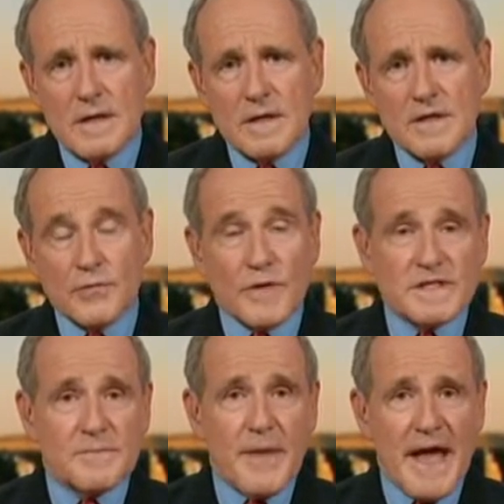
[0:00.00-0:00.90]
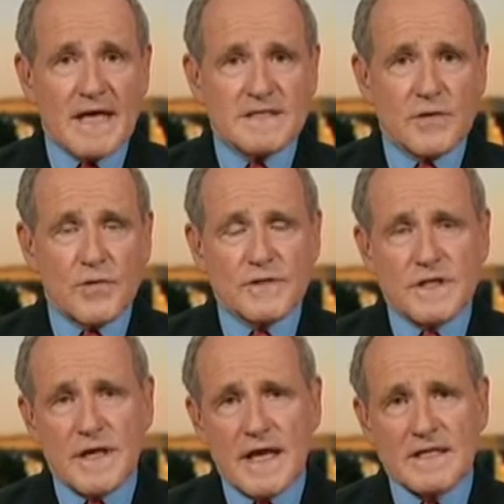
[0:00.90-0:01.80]
In the recent past, of course,
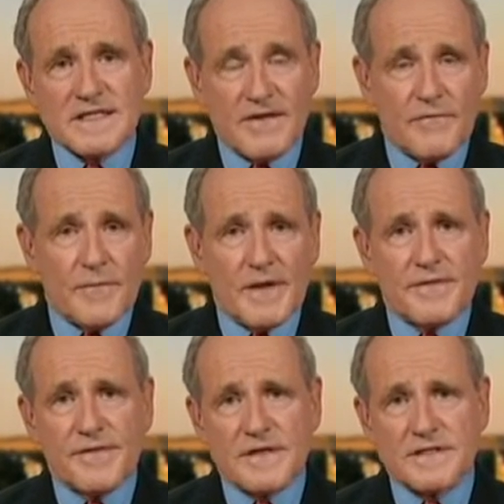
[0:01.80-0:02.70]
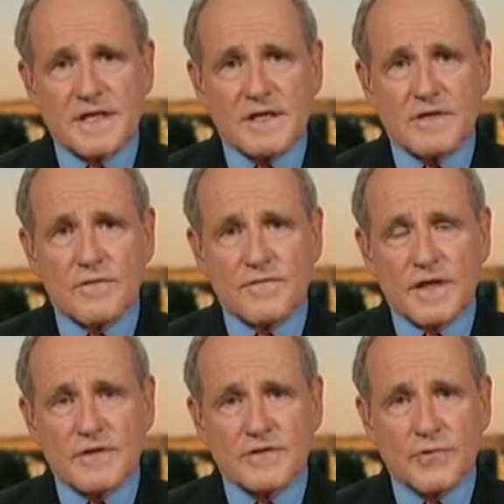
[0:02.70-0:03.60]
he had a 7-month stint over
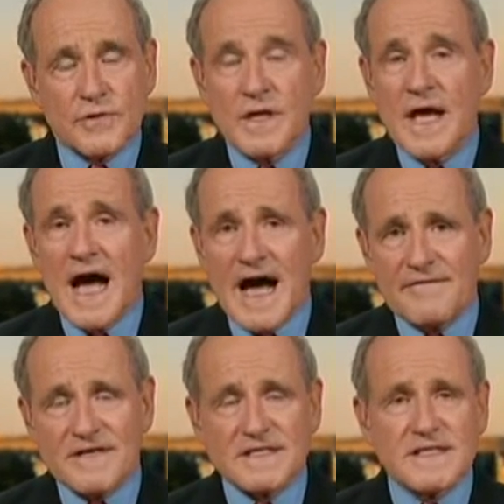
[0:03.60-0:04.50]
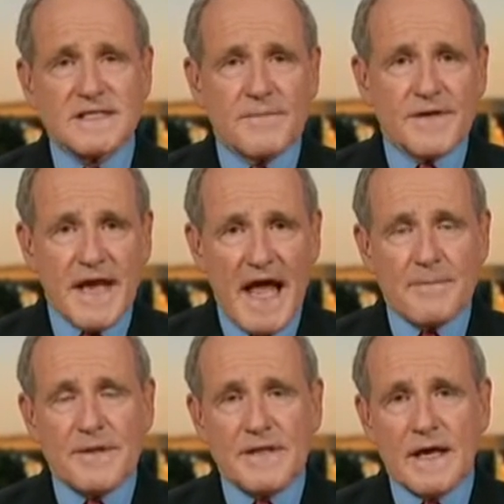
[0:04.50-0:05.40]
there in Jordan. Obviously, something
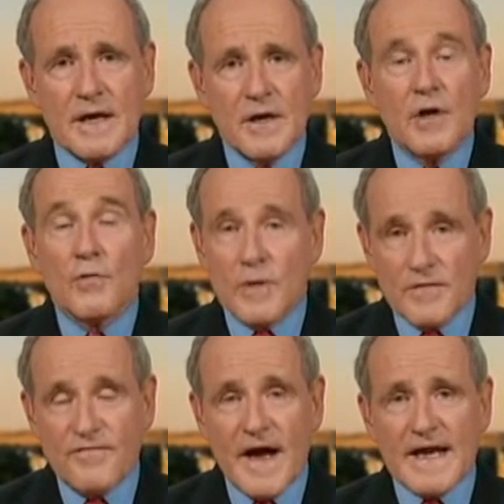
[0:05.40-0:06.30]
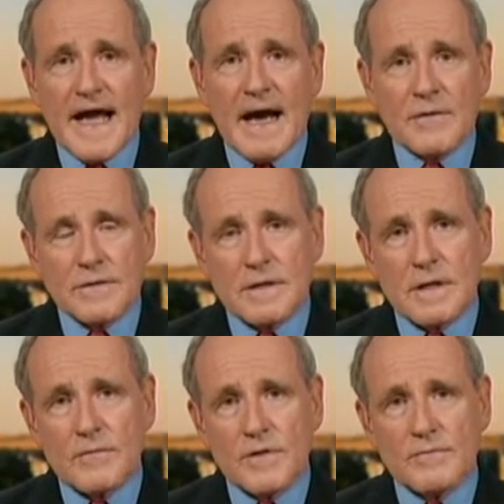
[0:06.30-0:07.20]
happened there. We'll find out.
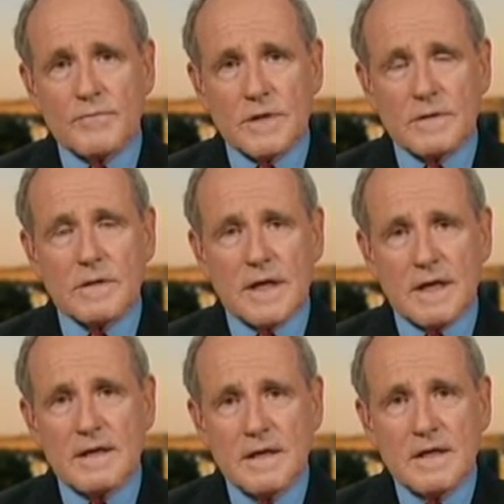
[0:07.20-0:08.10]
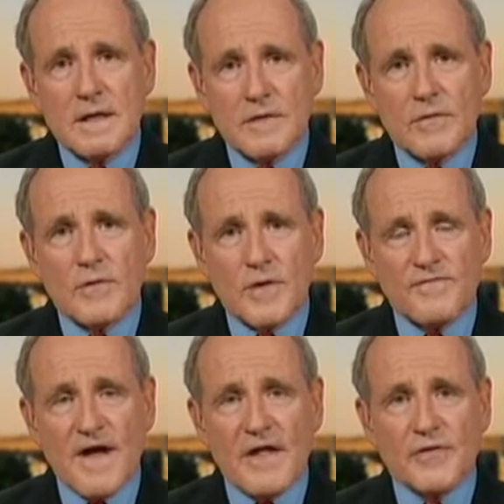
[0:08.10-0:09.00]
We'll
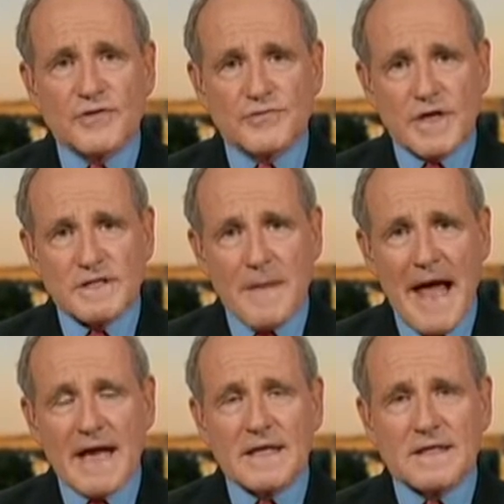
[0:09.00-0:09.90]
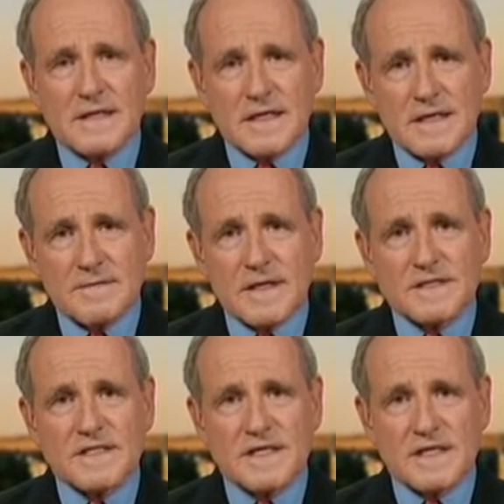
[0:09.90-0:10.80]
follow those strings back and
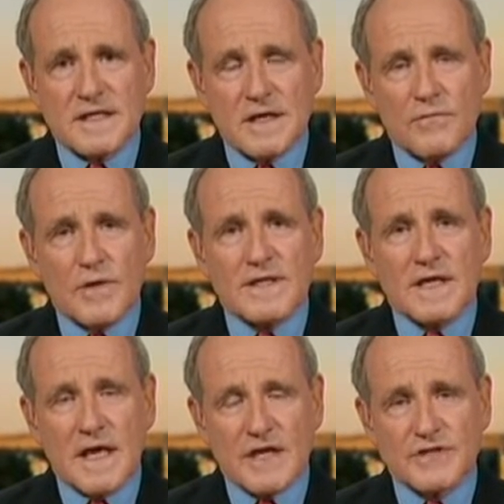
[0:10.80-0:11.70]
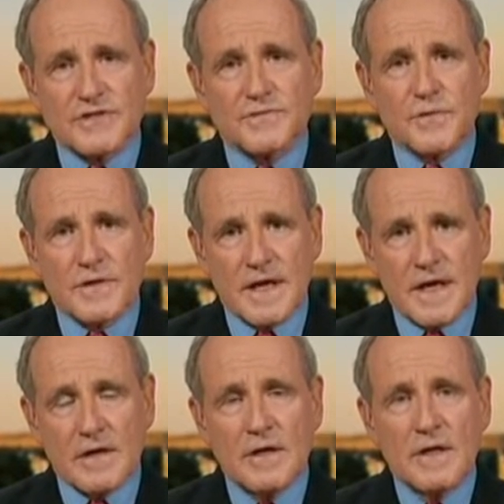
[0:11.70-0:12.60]
see what the connections were
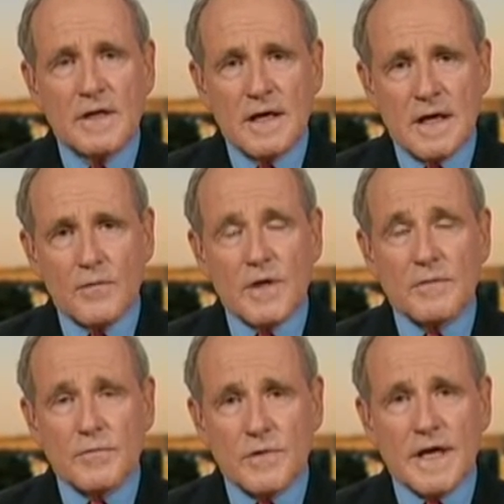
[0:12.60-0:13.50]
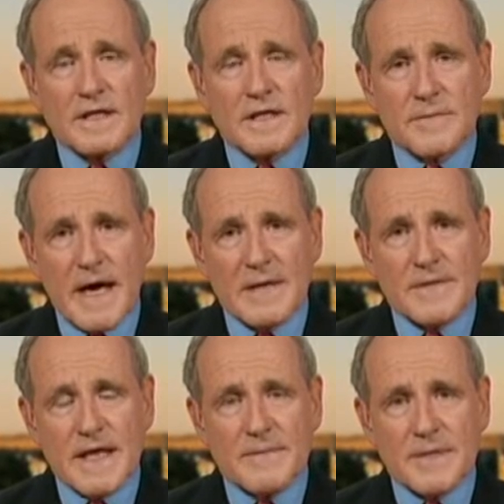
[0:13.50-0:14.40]
there. We'll get to the bottom
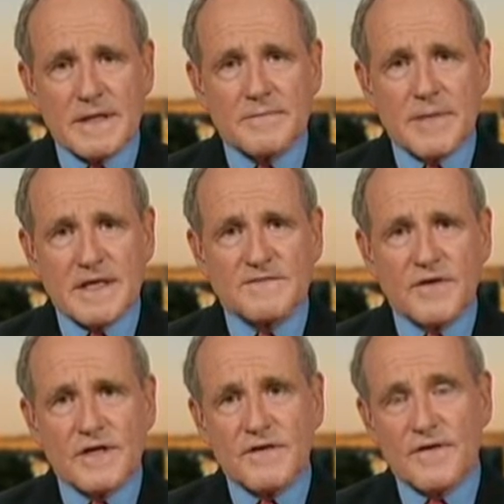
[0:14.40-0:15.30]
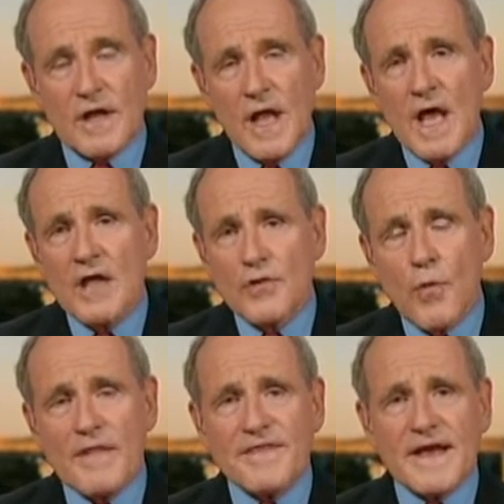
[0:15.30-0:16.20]
of that, but it's very difficult. The
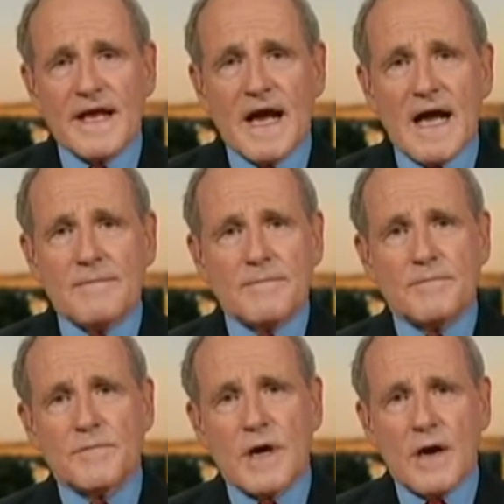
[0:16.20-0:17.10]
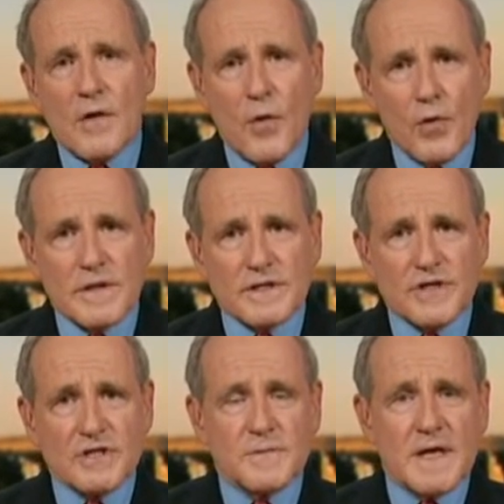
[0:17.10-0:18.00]
one thing I'm holding
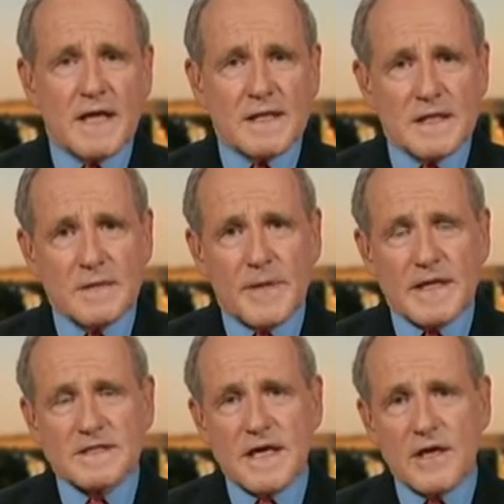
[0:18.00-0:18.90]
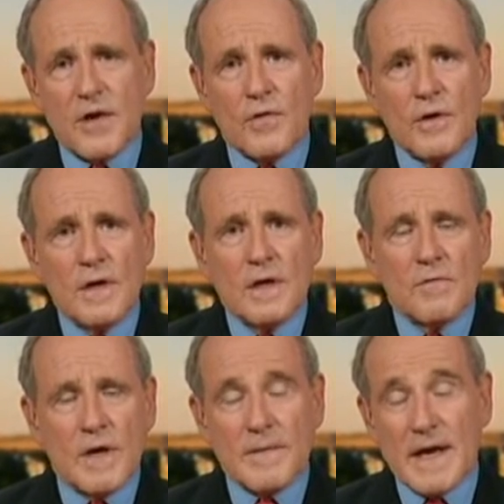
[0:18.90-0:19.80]
judgment on a little bit is I know
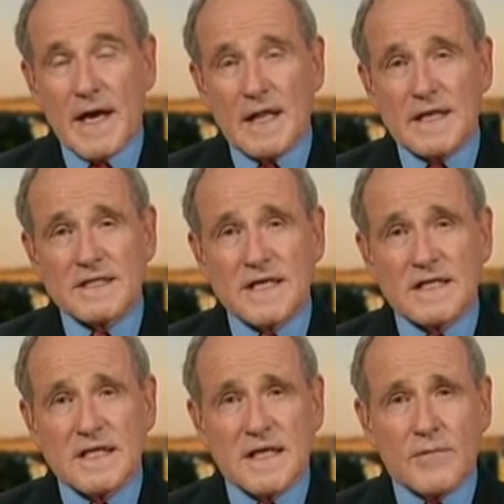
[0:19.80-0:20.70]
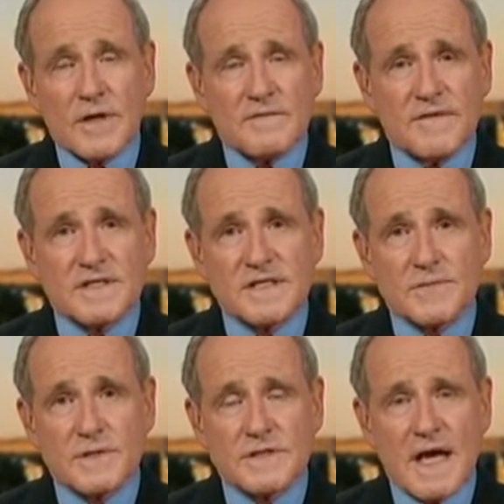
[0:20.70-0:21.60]
one of my colleagues said that they were convinced this
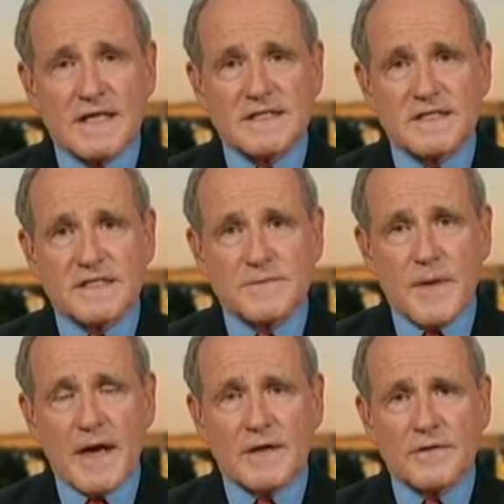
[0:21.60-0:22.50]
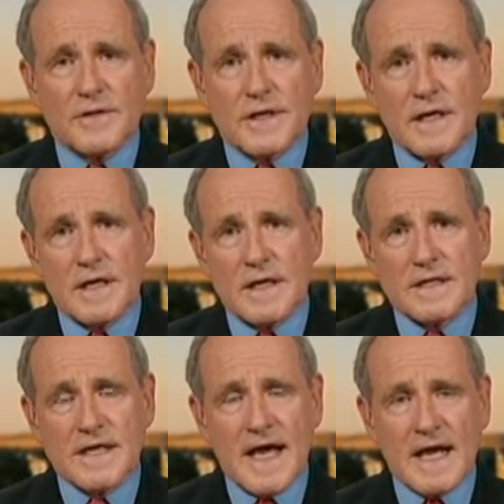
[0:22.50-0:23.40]
was an ISIS-inspired
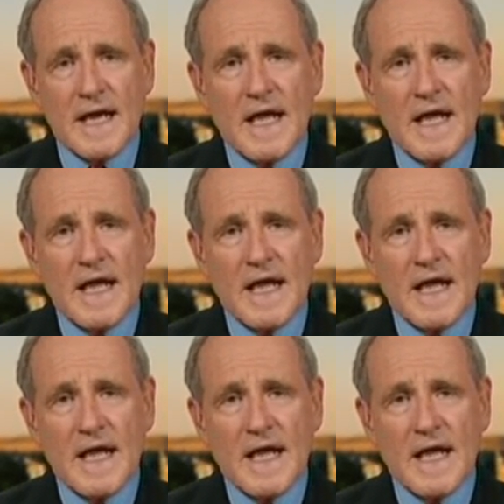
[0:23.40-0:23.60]
attack.